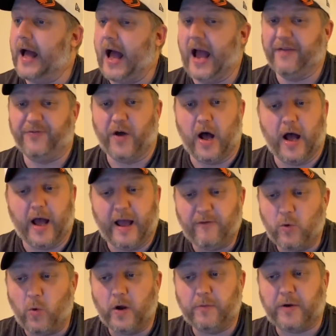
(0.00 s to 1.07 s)
I thought
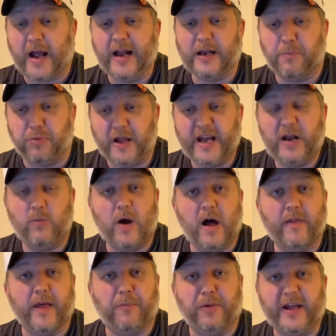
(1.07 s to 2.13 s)
everyone kind of played
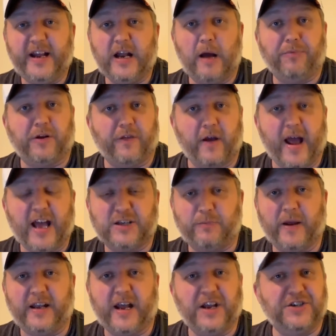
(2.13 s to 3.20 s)
well. They played up to their
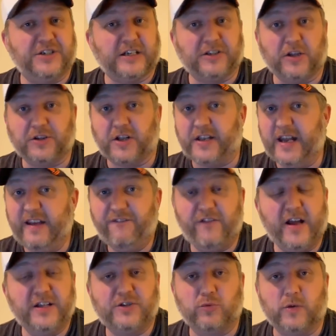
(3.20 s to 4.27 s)
expectations. I thought the
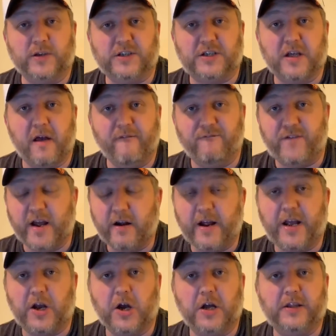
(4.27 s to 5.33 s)
defense was
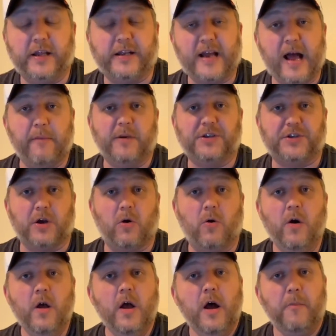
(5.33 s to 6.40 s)
very good that Tom
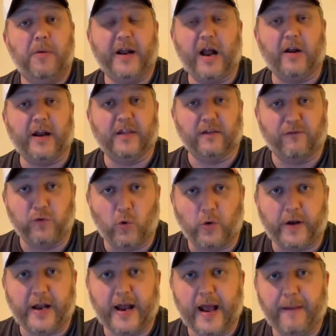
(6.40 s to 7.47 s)
Izzo put out on the
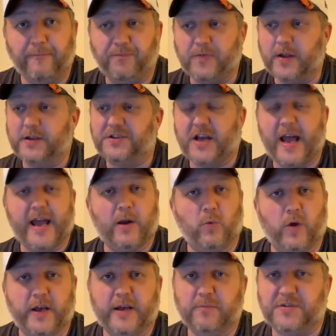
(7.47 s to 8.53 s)
floor today. Zion
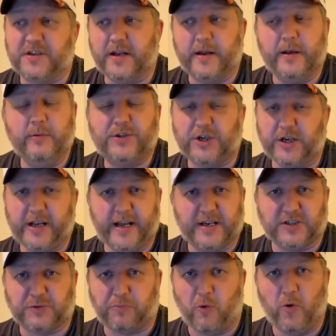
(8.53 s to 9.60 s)
Williamson, he was going to get
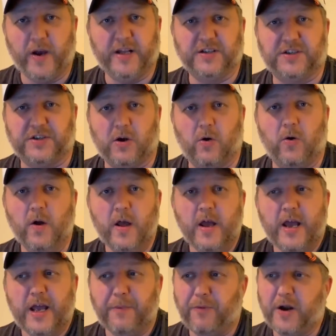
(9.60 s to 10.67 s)
his points, so
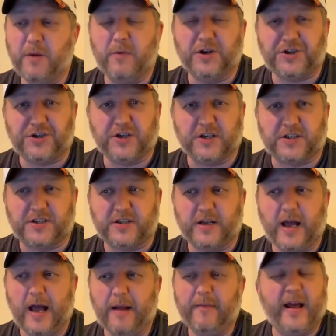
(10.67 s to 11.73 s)
you pretty much just,
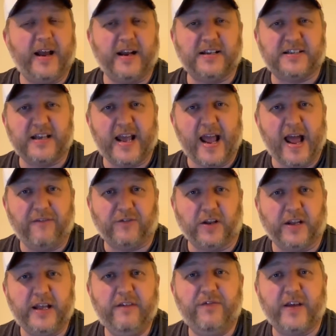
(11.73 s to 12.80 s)
I'm not going to say you have to
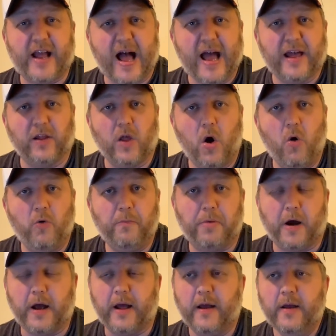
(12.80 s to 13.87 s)
leave the guy alone,
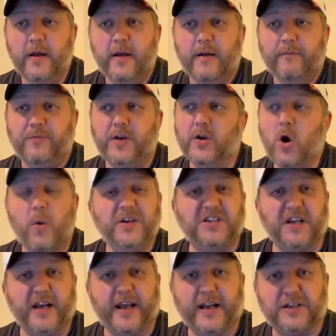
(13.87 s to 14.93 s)
but you know he's
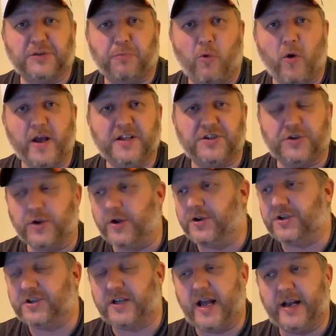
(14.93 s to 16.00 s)
going to get his points, so you
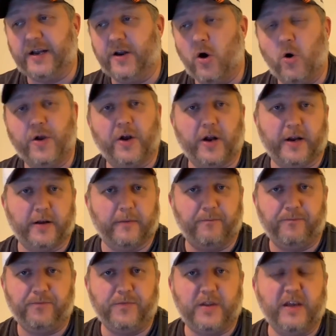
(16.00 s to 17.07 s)
just kind of know you're going
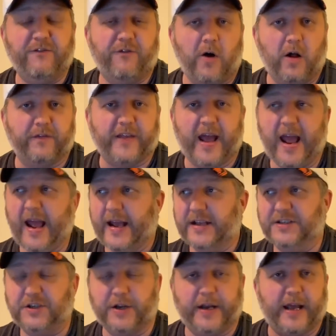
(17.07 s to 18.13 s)
to default that, hey,
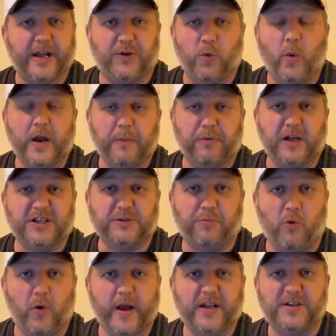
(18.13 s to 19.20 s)
he's going to get 20-plus
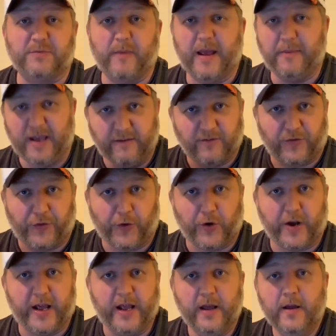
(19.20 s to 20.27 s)
points, maybe even
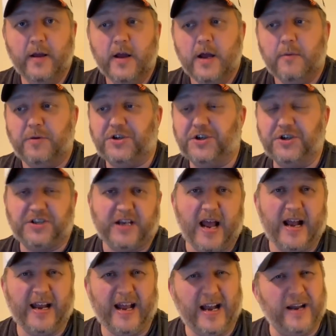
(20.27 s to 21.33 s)
30, but you just
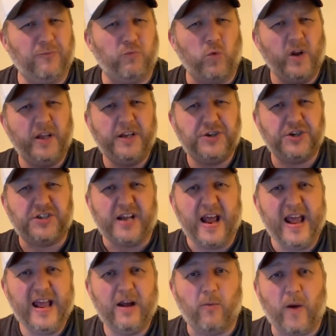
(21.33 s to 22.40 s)
kind of really just
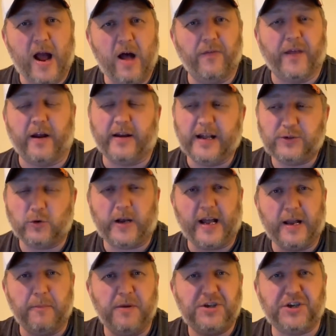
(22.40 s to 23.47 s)
hang around there, and that's what
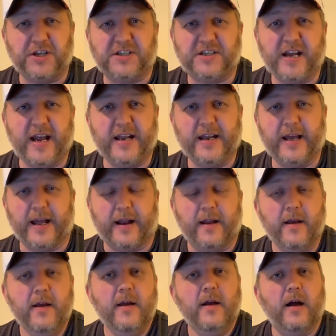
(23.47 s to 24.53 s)
kind of Michigan State did.
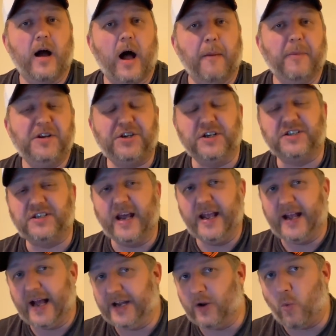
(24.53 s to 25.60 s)
Michigan
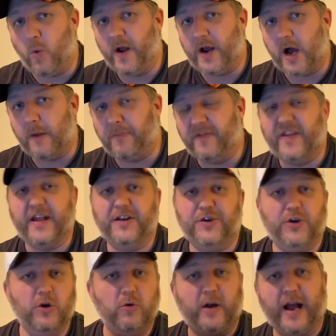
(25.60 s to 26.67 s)
State kind of went up, and then
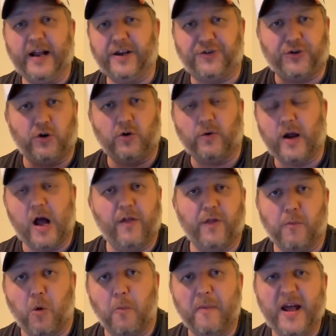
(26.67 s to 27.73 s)
Duke kind of turned around
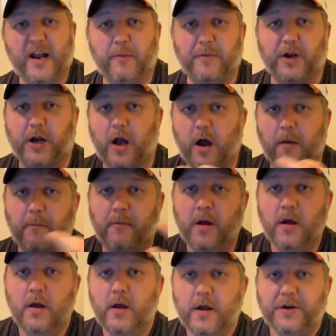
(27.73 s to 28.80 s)
the momentum to
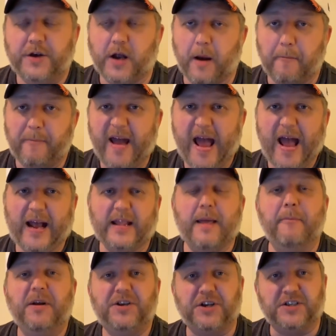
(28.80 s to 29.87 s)
come back, and
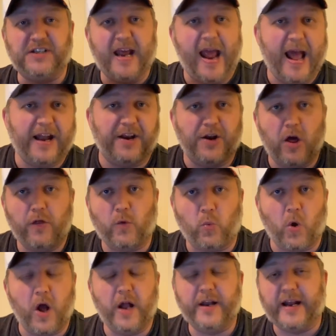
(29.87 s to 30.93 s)
then Michigan State had another
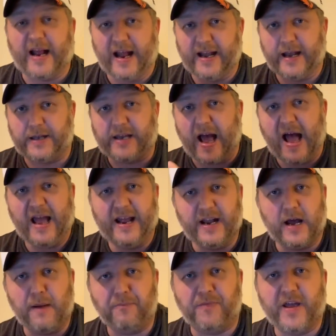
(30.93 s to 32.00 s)
run to kind of tie it
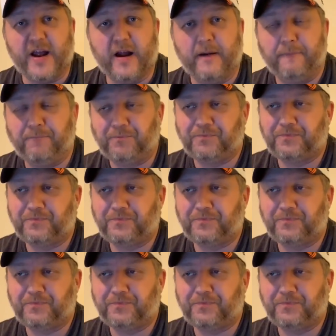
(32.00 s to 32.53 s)
up there.